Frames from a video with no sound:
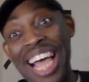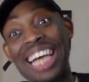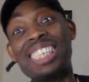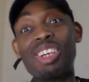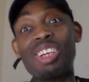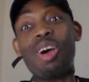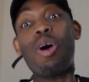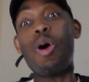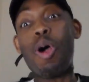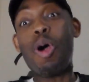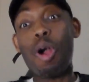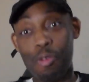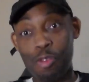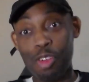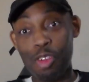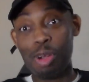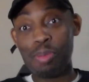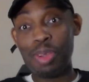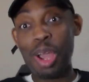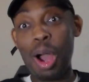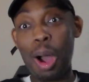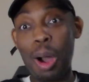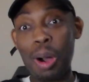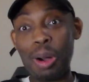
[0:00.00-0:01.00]
That's a horror
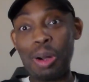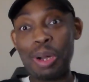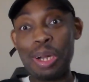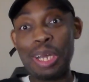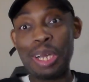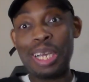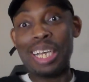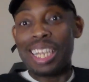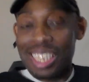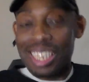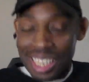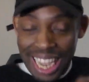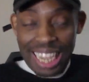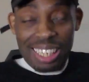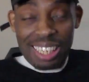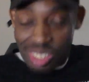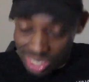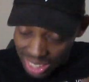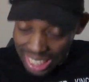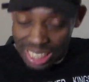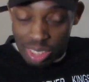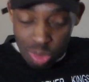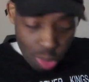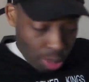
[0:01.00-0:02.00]
film, y'all.
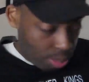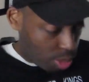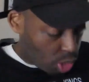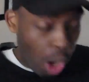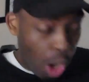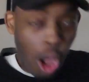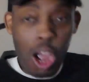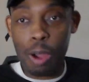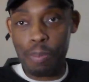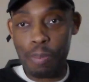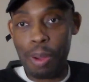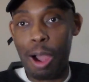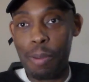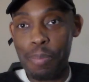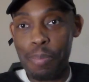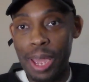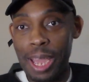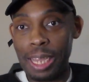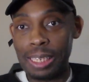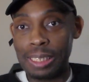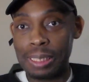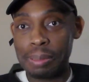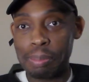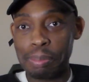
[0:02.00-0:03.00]
That's what I'm talking
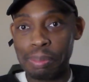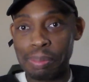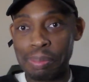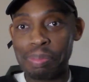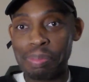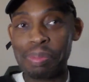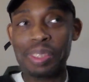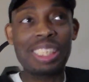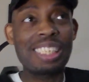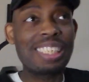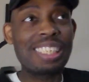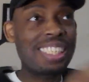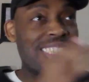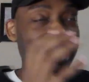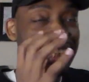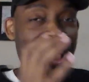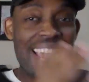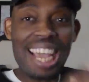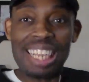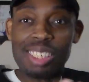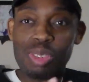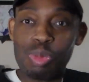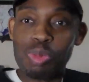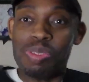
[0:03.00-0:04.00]
about, man.
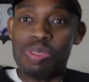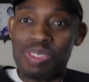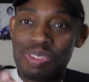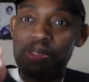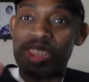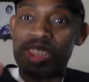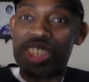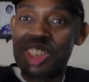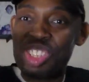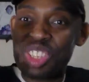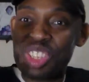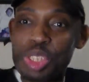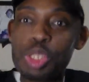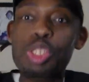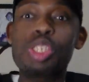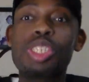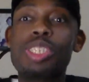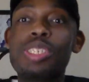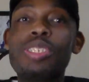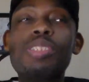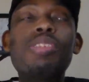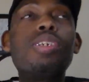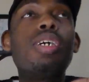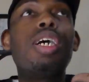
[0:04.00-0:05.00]
That's the
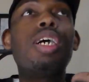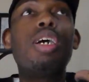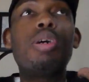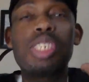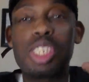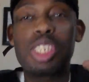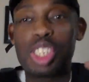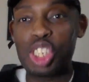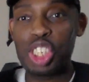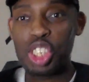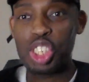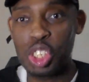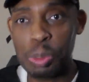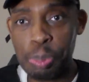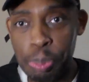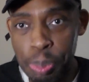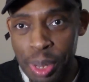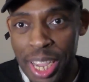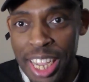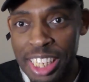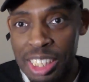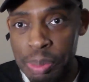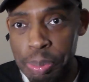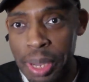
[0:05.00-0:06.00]

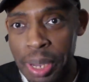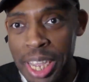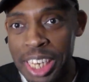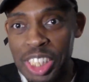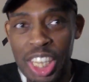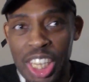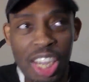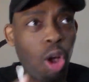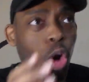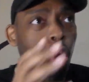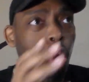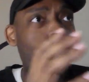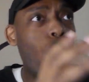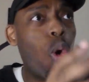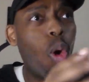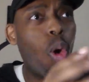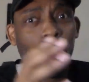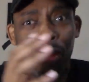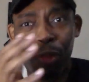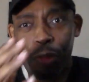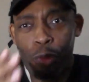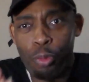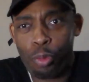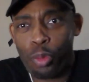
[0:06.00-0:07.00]
suspense, man. It's like a
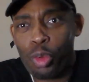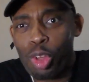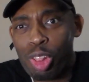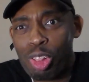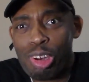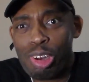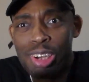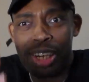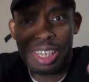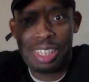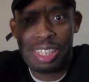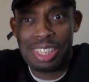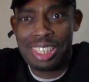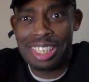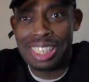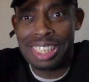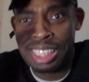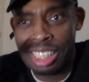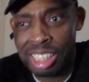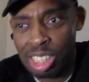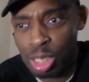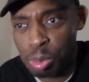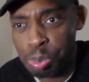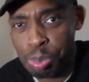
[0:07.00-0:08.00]
horror thriller.
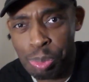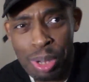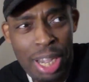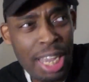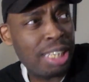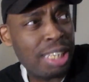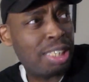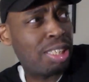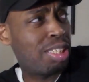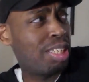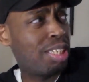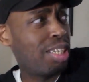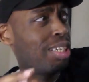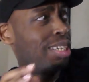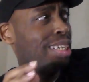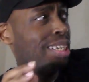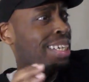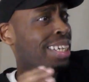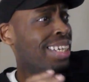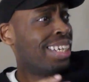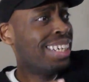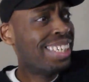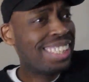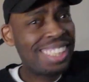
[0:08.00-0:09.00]
The suspense,
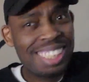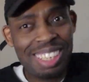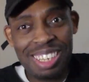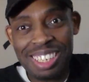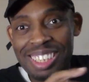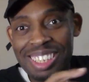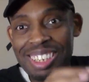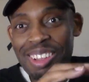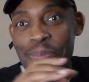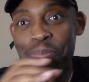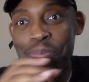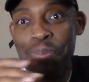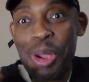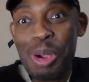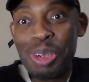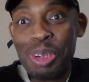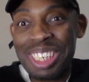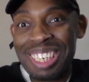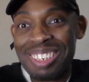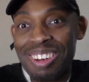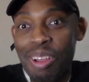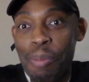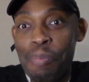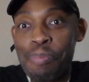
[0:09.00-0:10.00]
the
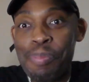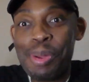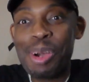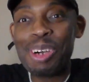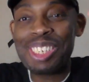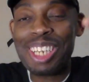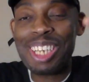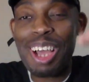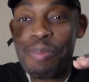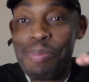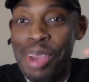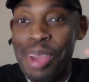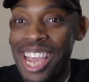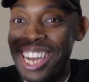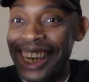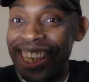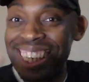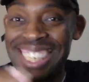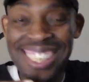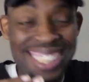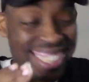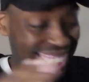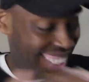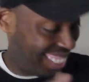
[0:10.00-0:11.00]
music, the build up,
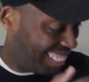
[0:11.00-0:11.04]
man.